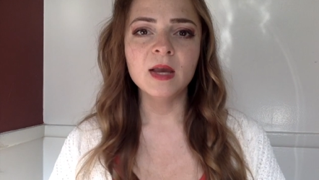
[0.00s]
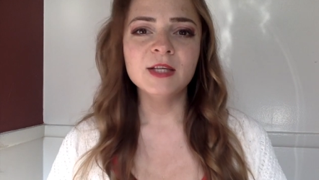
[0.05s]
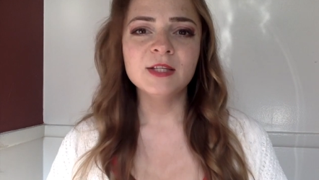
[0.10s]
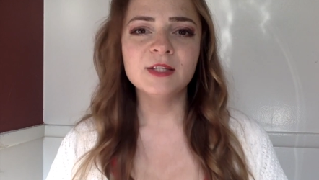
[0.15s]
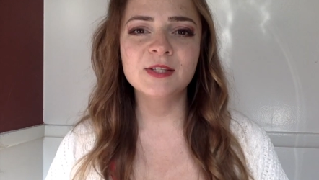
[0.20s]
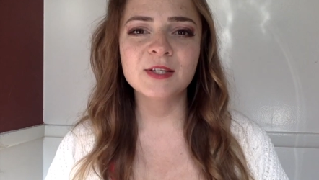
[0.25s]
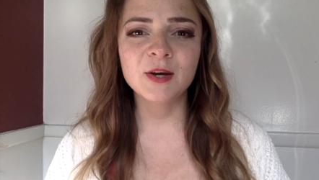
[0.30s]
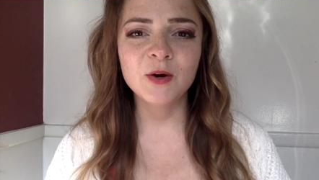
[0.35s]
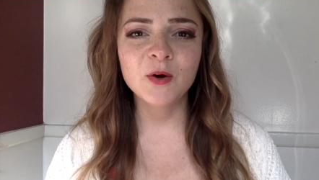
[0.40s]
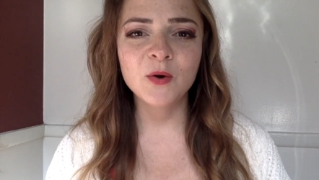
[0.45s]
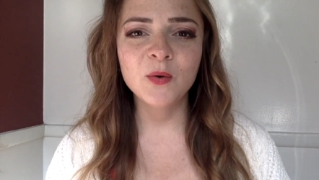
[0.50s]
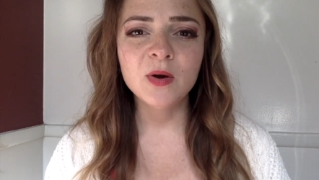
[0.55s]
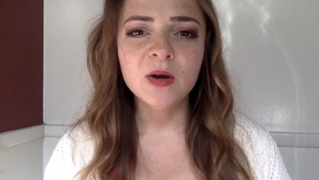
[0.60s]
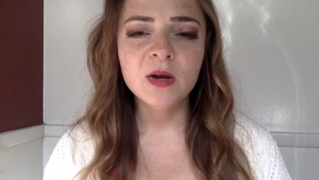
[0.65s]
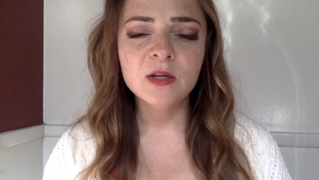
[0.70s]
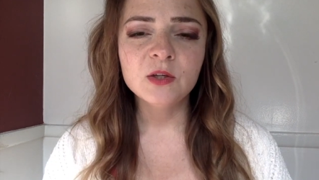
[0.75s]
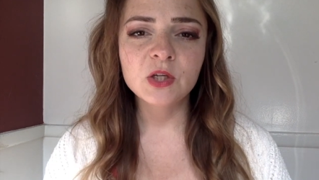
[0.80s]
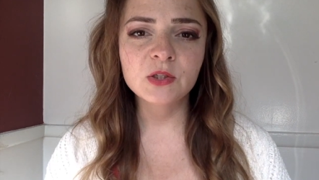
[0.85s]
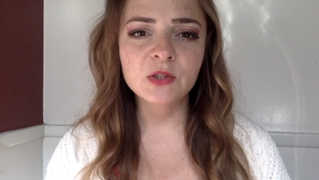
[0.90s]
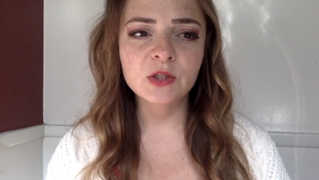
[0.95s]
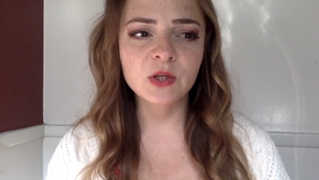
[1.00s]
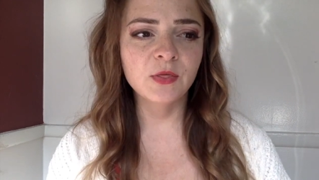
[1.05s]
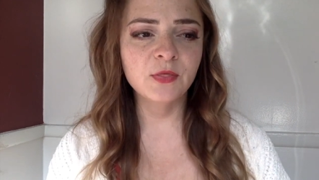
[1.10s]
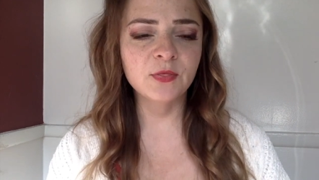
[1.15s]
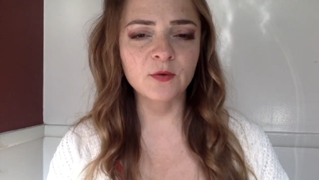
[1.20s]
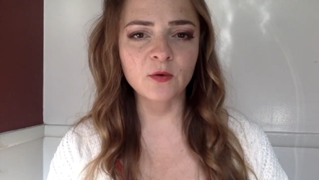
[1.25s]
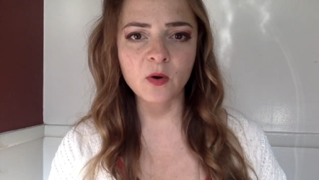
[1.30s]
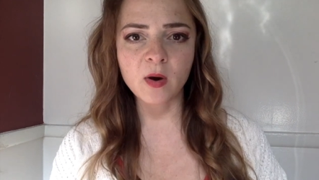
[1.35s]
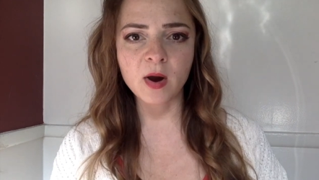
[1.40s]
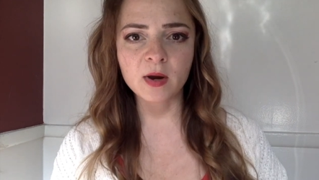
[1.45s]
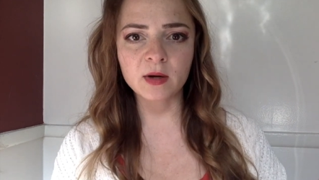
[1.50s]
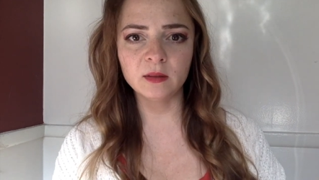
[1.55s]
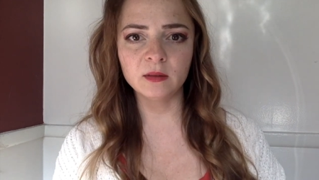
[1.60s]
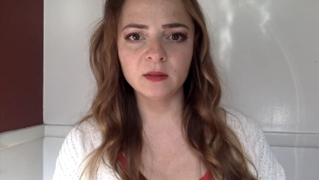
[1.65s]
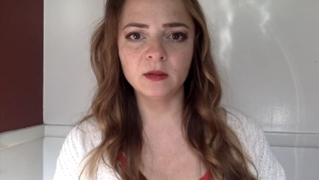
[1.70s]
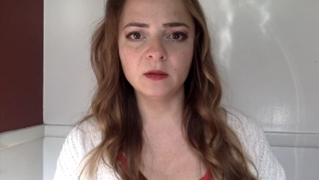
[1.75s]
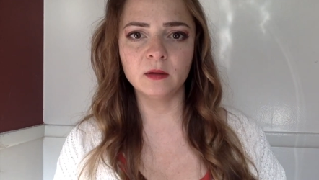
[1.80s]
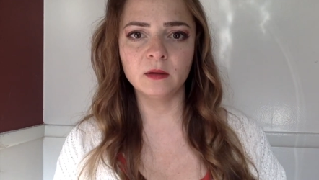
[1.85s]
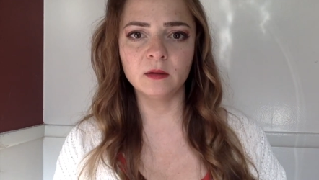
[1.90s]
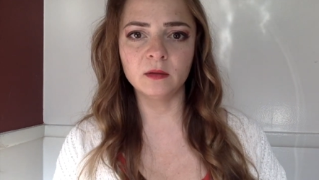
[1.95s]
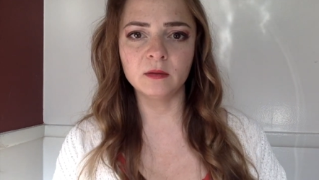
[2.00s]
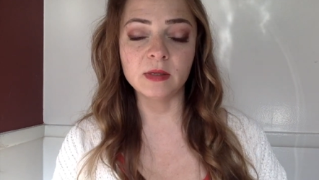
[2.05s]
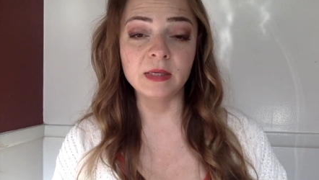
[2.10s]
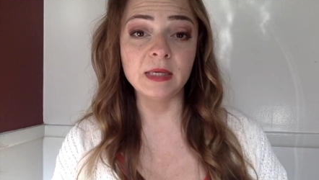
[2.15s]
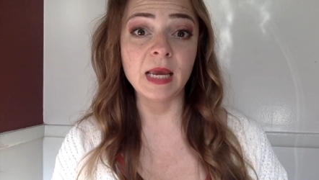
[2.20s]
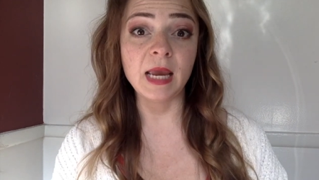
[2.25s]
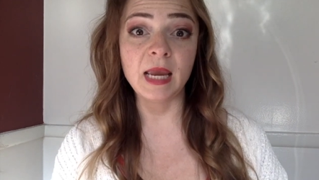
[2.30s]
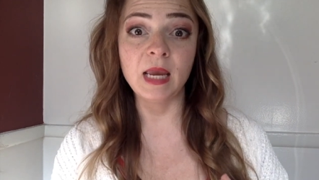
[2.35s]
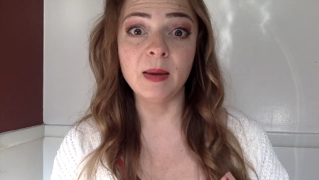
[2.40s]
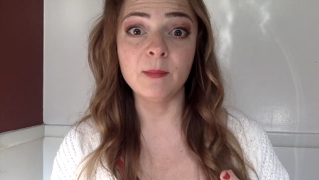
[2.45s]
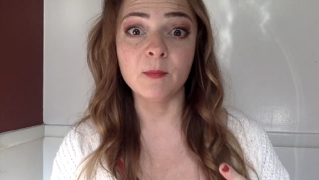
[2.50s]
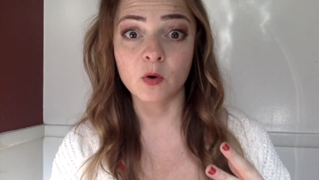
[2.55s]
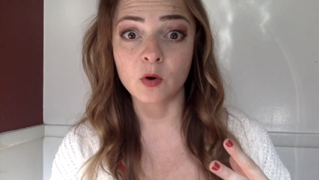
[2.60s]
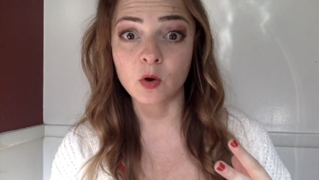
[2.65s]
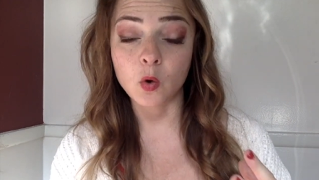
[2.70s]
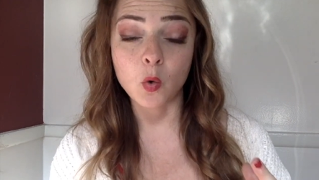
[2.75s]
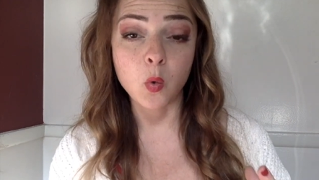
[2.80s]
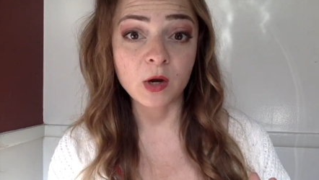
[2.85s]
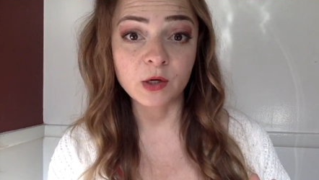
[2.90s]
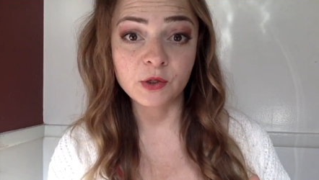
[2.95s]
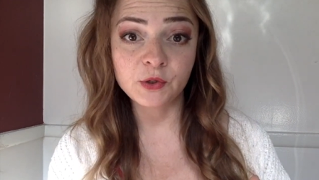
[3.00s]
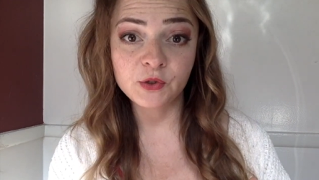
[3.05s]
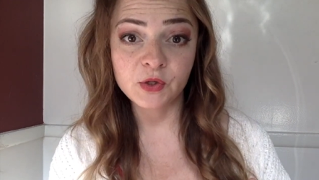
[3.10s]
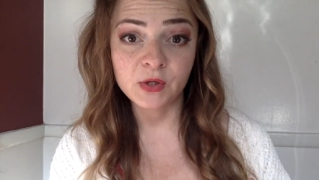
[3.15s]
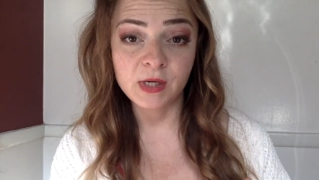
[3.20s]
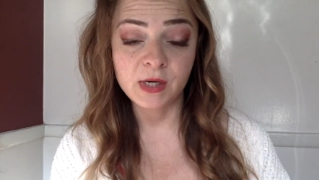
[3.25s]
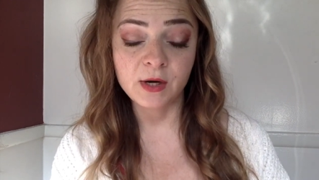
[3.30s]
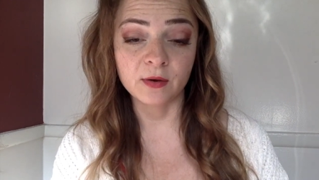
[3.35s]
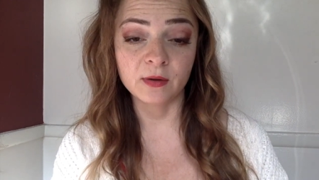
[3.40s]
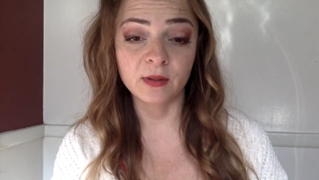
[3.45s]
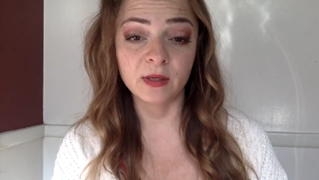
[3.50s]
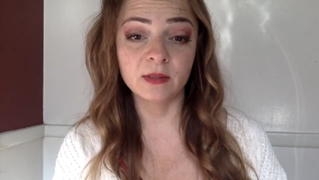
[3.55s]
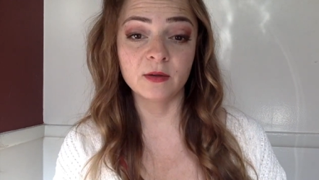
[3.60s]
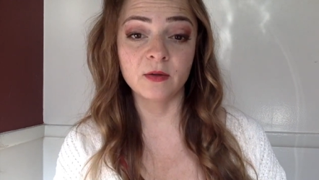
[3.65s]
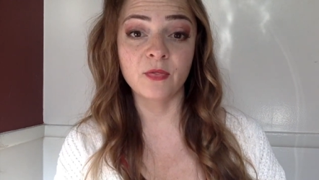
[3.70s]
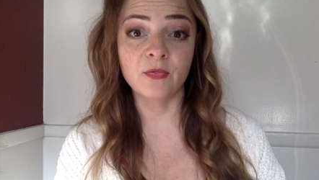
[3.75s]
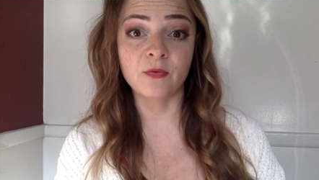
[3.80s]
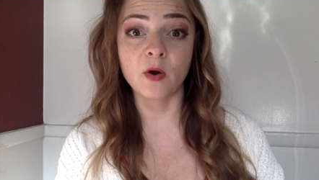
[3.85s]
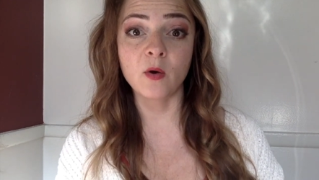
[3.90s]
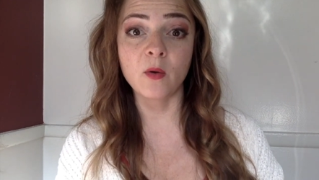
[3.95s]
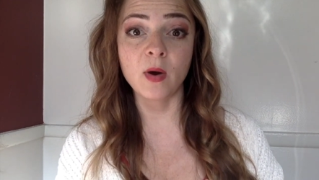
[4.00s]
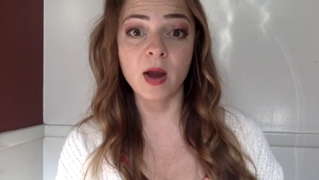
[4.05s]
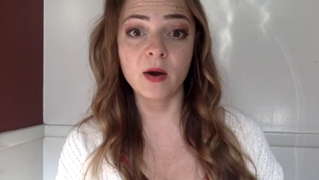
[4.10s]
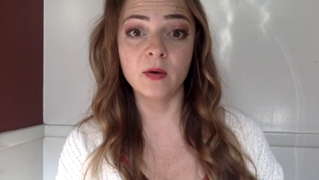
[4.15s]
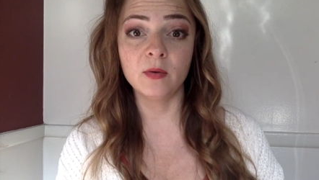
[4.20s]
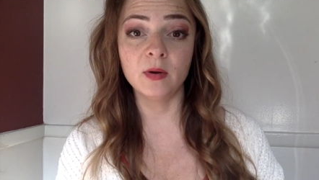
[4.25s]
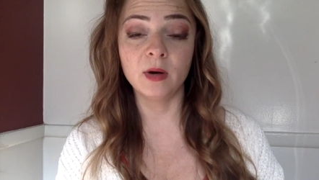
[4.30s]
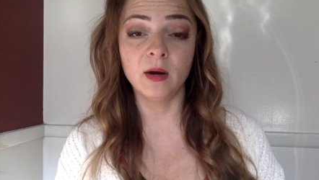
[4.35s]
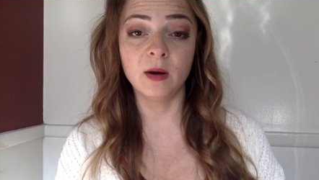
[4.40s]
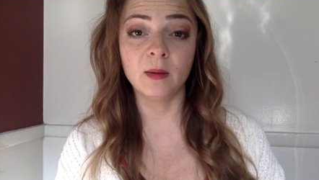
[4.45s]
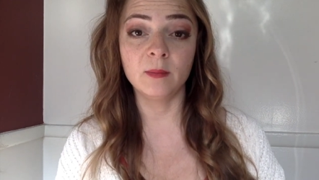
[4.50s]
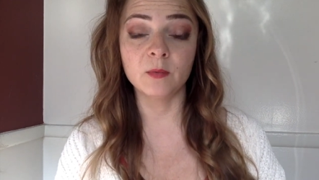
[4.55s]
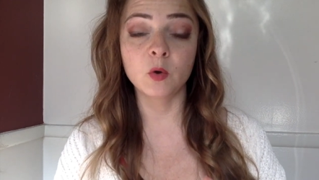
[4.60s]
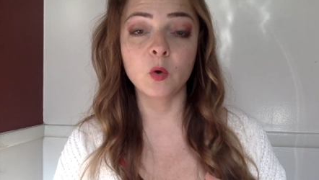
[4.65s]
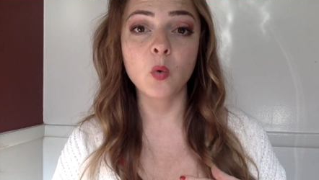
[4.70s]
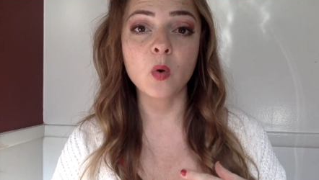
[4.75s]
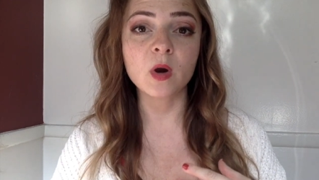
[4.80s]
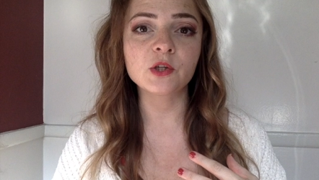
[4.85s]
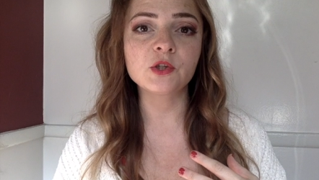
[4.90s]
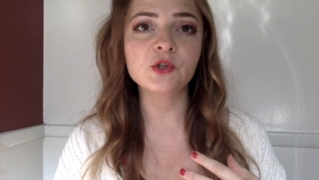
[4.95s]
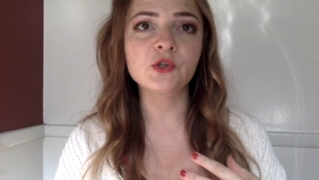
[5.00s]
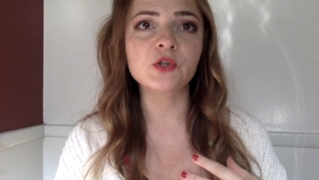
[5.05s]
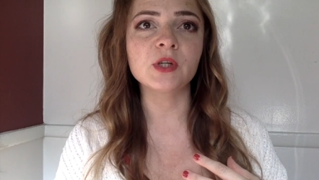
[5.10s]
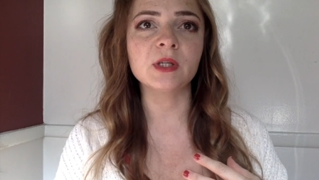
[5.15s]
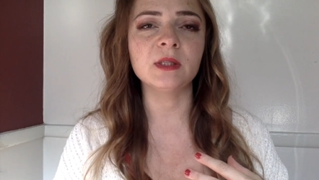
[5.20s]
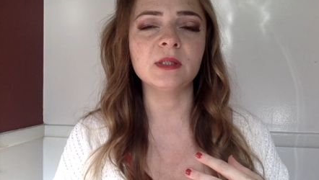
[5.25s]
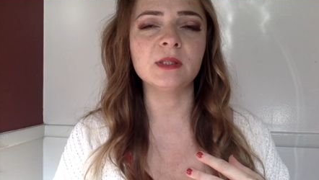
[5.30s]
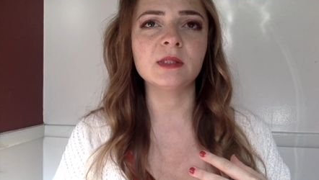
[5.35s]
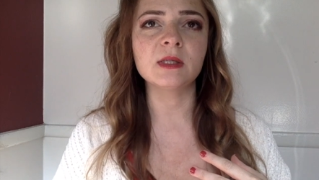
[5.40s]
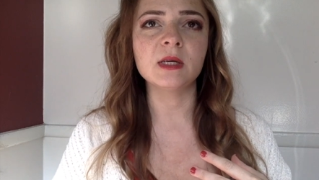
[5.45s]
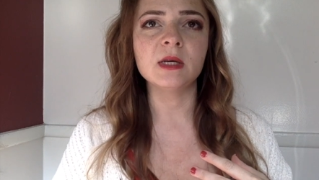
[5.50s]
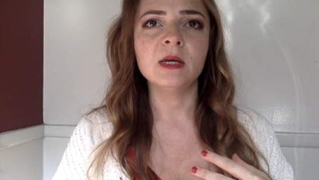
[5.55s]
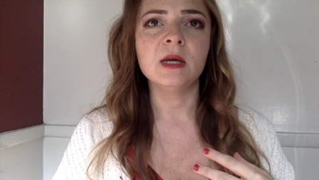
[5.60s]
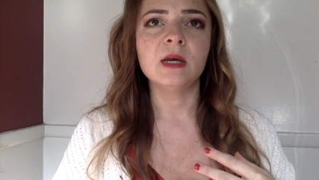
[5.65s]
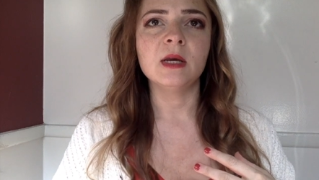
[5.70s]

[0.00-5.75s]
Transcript: So, just to throw out a little game or a question here, I like to throw out um, questions